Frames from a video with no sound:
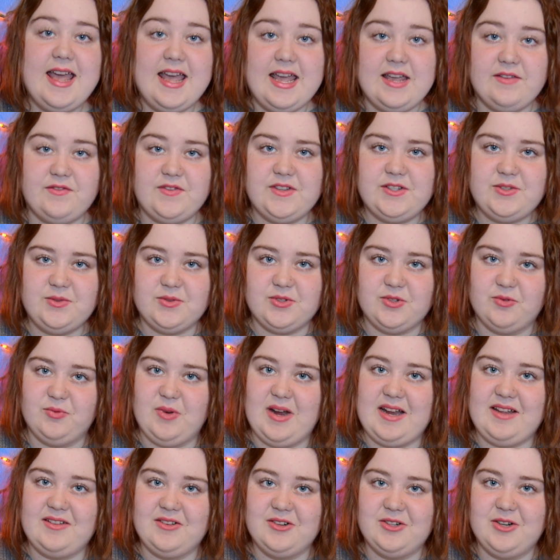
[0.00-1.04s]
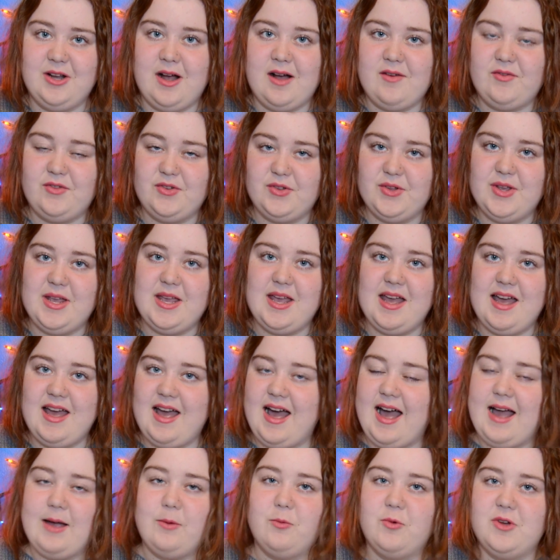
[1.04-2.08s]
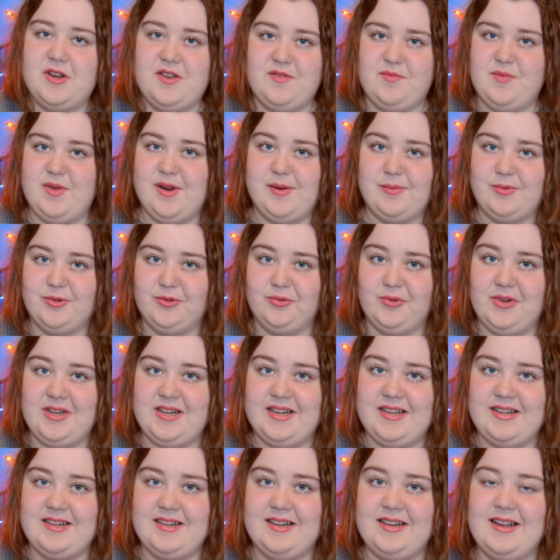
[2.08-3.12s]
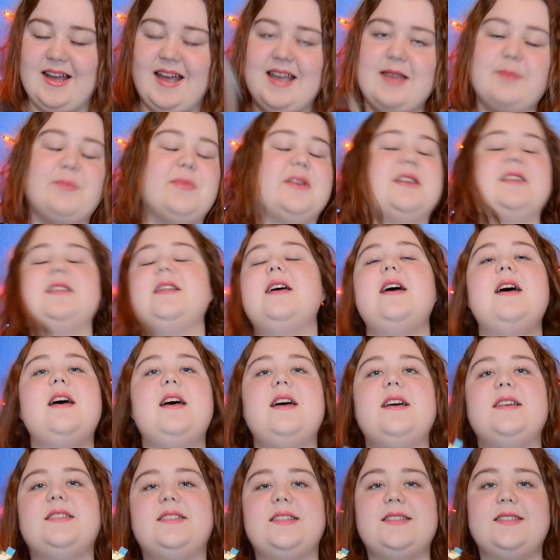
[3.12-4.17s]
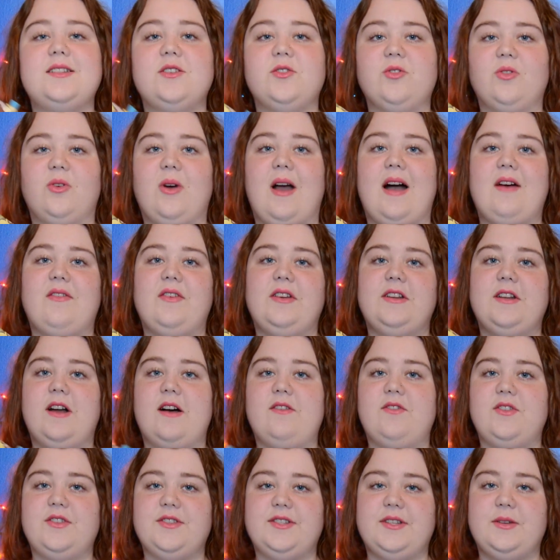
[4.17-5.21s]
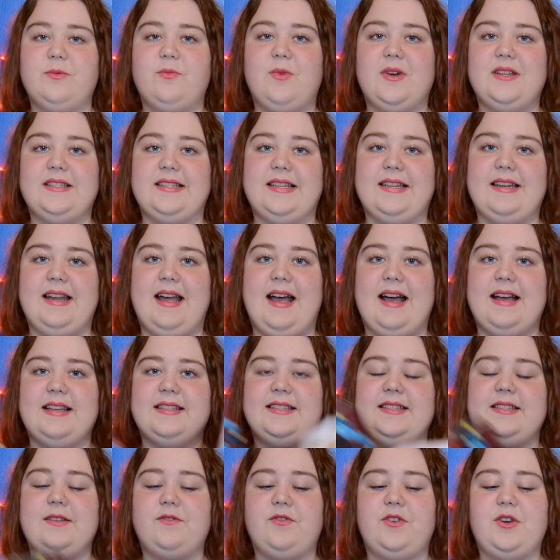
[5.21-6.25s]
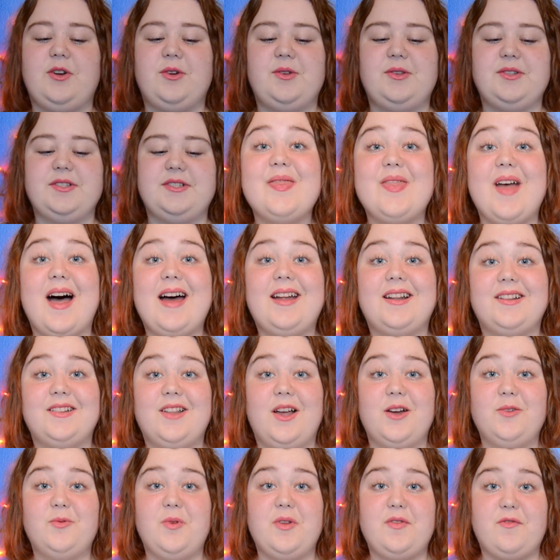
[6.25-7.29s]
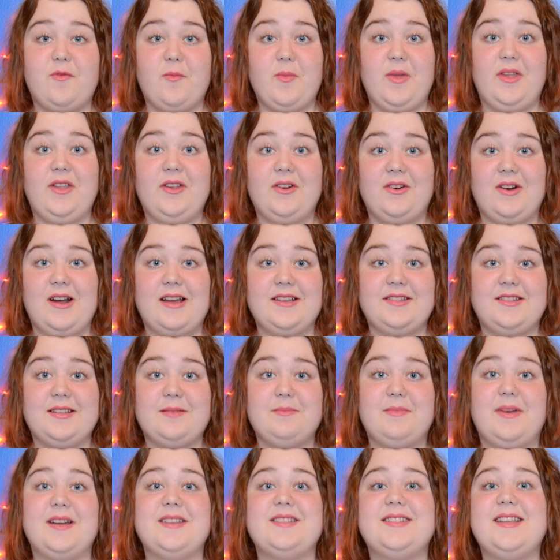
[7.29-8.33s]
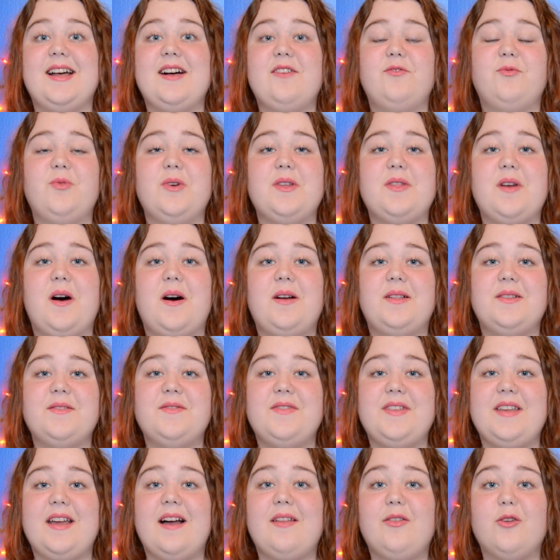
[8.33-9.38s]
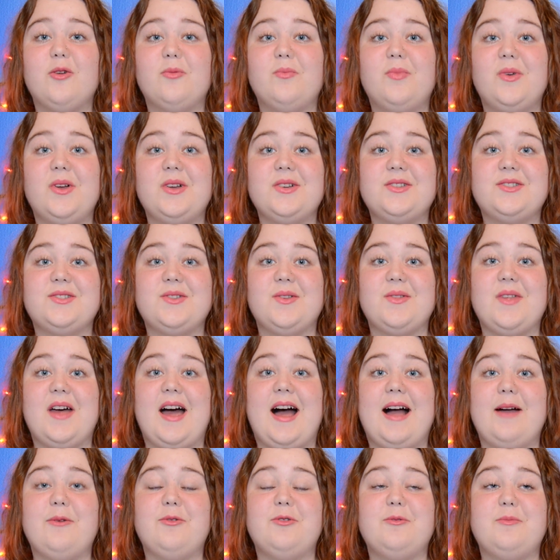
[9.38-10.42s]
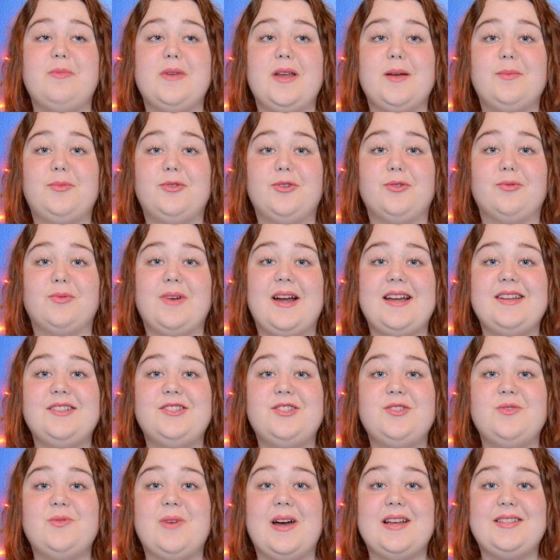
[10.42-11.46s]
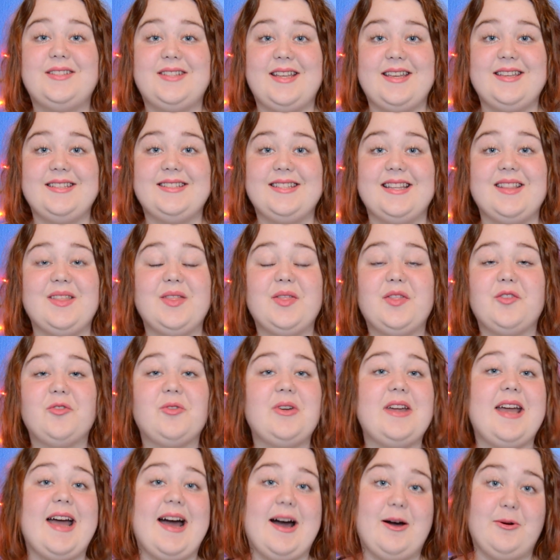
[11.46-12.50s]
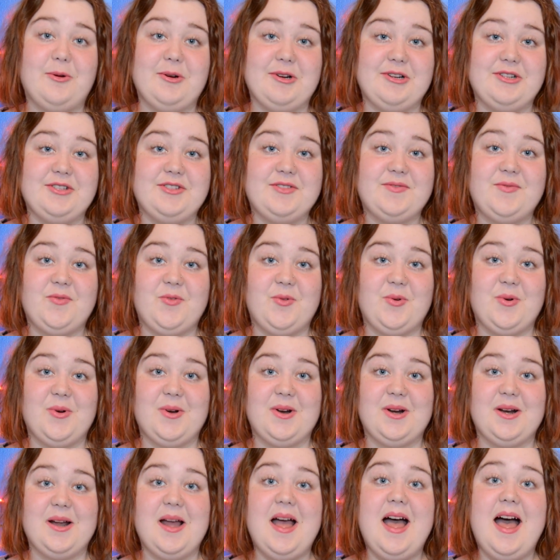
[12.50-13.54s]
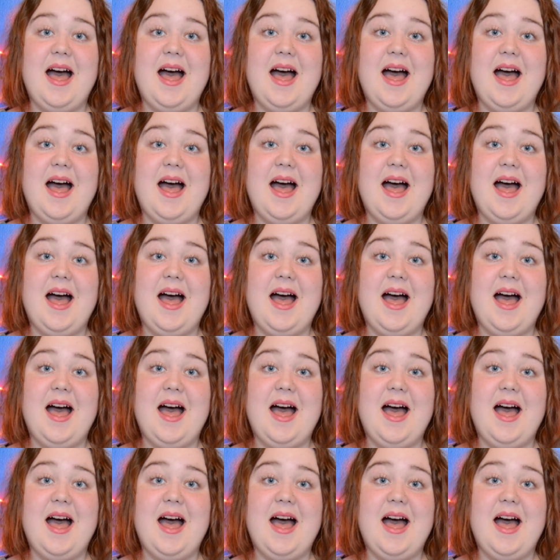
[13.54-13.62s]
If this was a regular novel, I wouldn't have been able to read it in a night, but since they were graphic novels, it wasn't as difficult. That, along with familiarizing myself with all of the other books so that I would be able to write 2 essays in 3 hours for